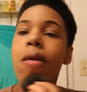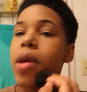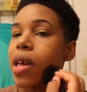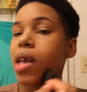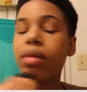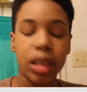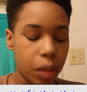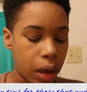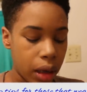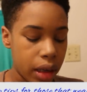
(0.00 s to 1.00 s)
when it comes to
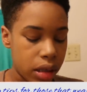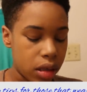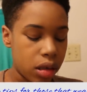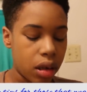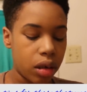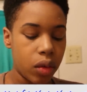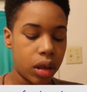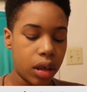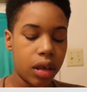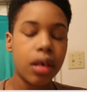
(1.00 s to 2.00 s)
my glasses. Like, what
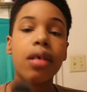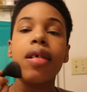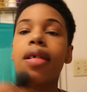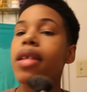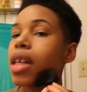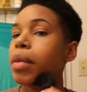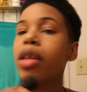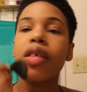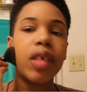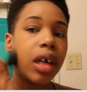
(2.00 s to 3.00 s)
the heck? Let me
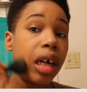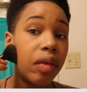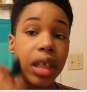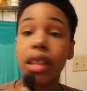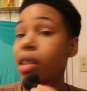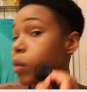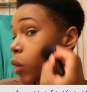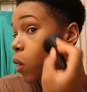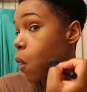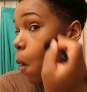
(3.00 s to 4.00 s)
know if y'all have any tips.
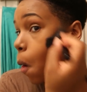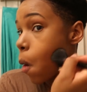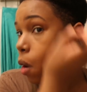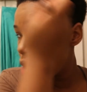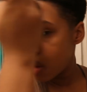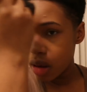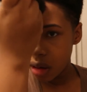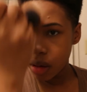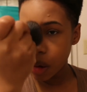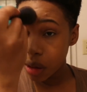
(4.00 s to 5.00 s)

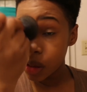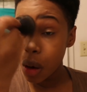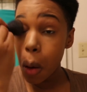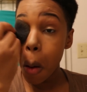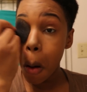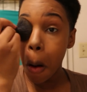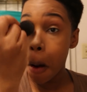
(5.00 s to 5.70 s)
Okay, so